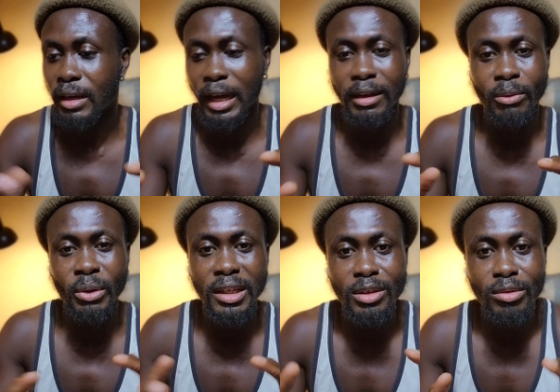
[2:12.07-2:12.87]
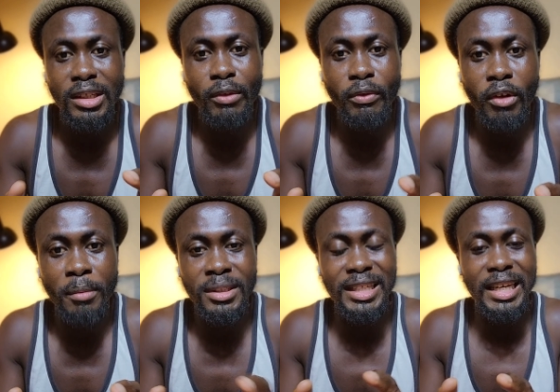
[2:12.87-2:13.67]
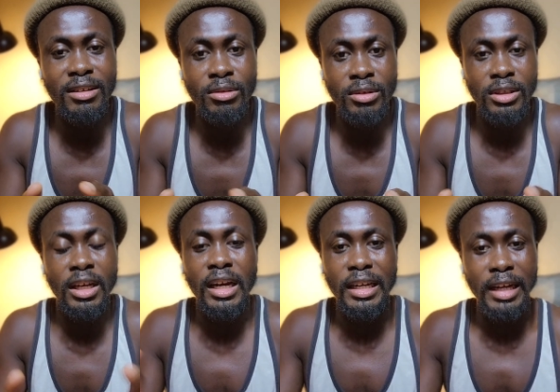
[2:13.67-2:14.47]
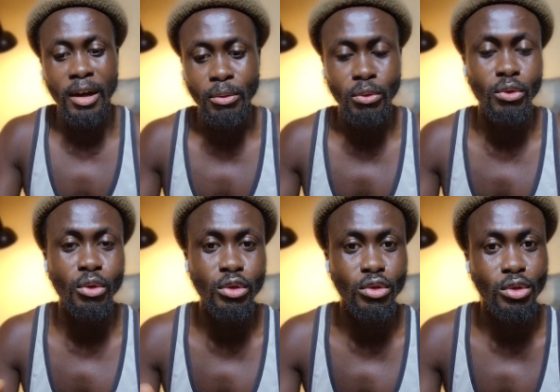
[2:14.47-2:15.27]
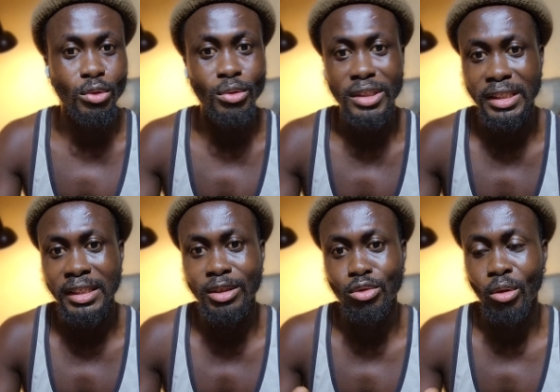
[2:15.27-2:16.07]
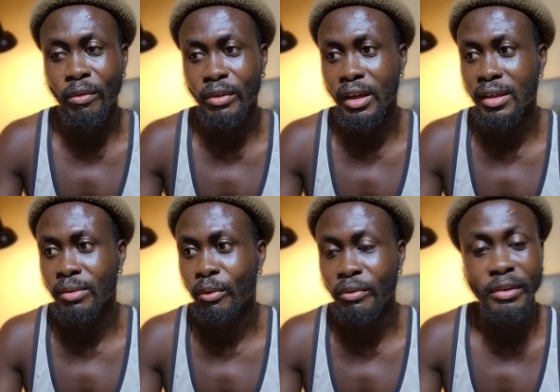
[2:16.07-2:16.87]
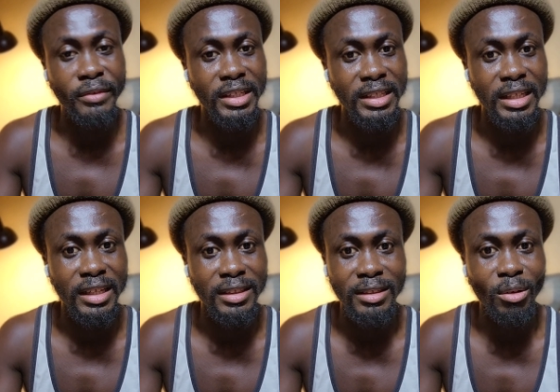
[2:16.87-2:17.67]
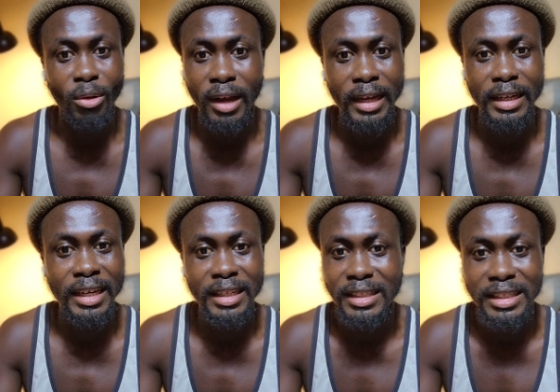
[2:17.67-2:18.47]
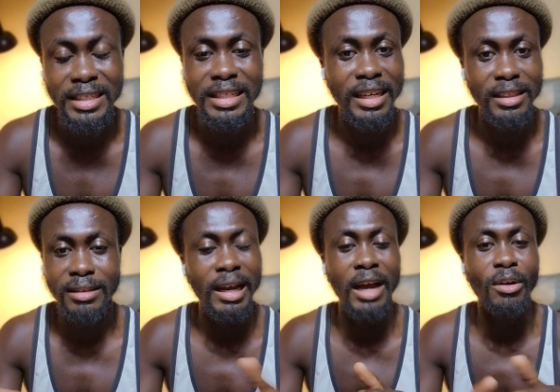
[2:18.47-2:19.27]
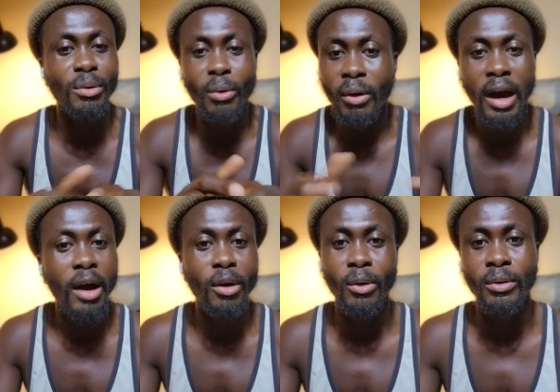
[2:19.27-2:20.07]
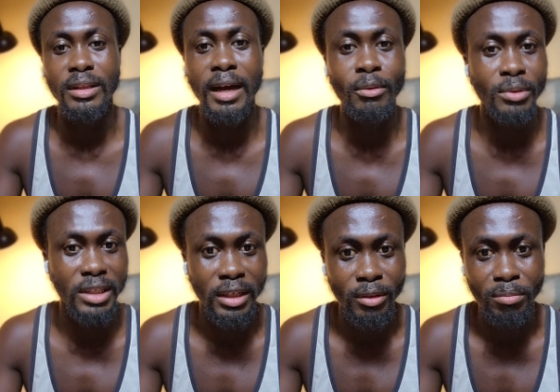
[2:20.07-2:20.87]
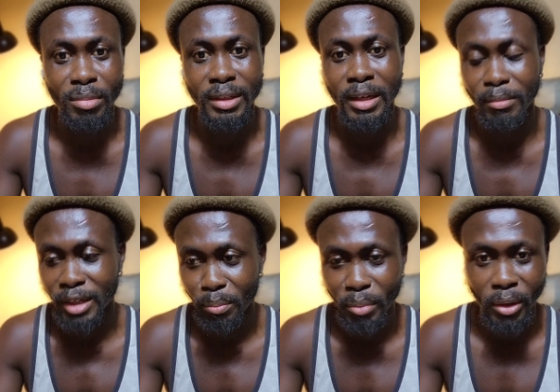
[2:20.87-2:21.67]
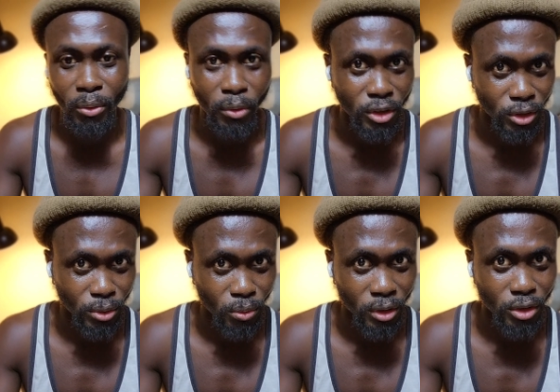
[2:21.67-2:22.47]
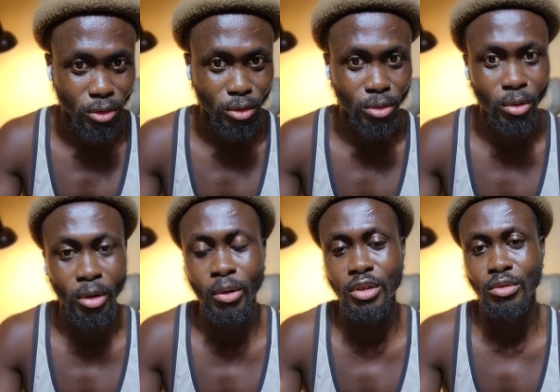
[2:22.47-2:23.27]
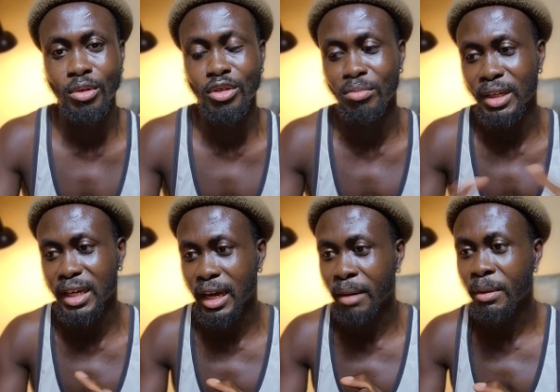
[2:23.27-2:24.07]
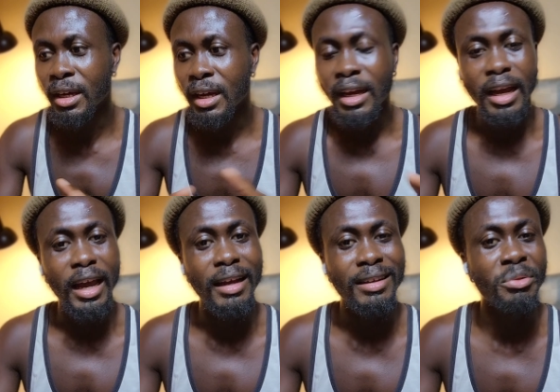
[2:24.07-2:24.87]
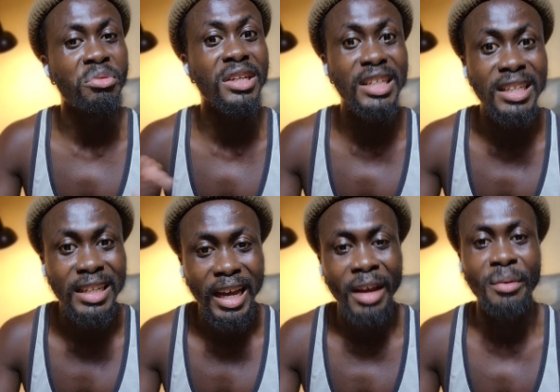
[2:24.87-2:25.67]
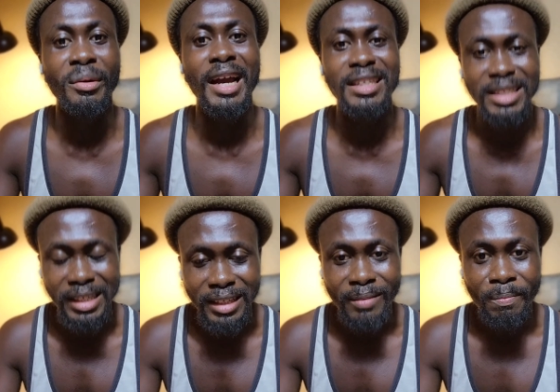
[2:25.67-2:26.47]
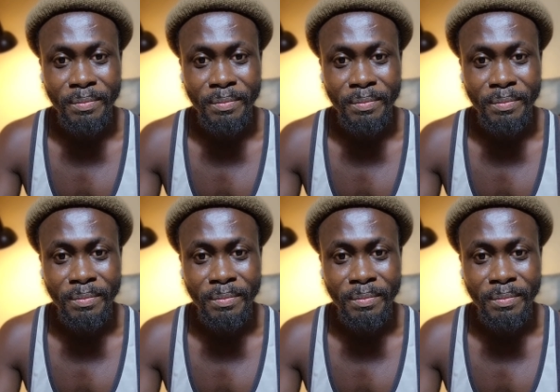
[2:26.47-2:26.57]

like we need to develop skills. Now we go to school 6, 12 years, 15 years, or like 18 years. I don't know how long that will take you, depend on what you want to do or what you want to become reading and writing